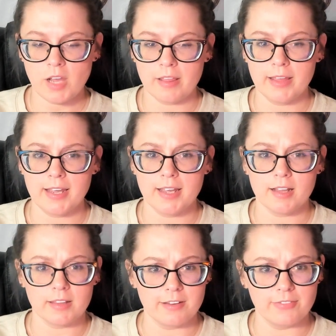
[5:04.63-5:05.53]
The
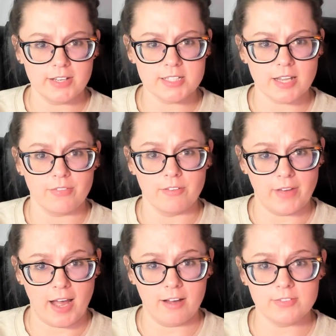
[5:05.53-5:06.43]
leaflets of the
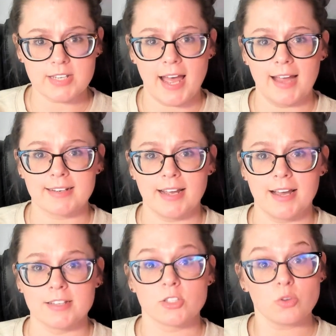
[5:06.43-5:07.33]
valves act
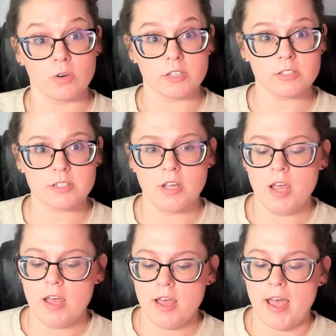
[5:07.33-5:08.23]
as doors,
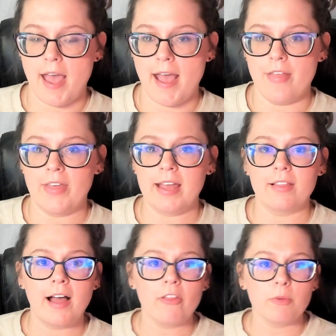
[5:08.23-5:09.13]
and they
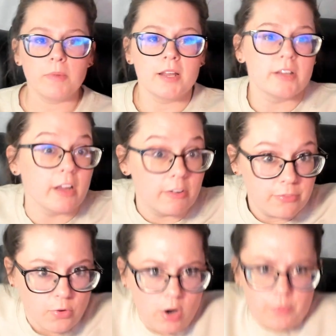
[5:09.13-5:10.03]
allow the blood to go
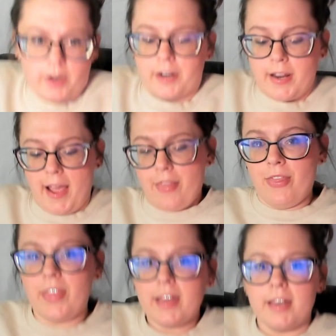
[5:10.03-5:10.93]
forward,
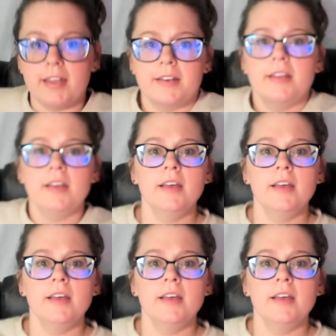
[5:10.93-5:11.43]
and then